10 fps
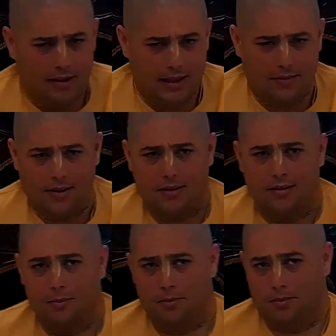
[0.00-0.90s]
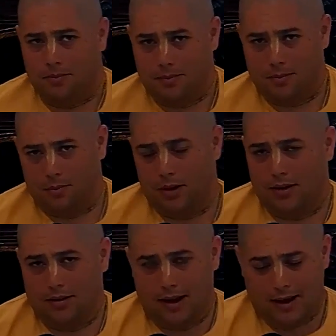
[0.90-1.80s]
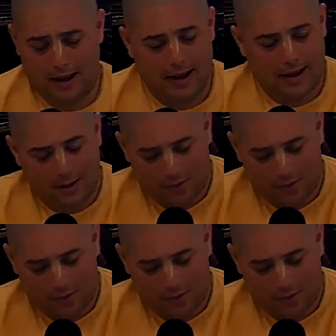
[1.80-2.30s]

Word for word: even, but I, I, I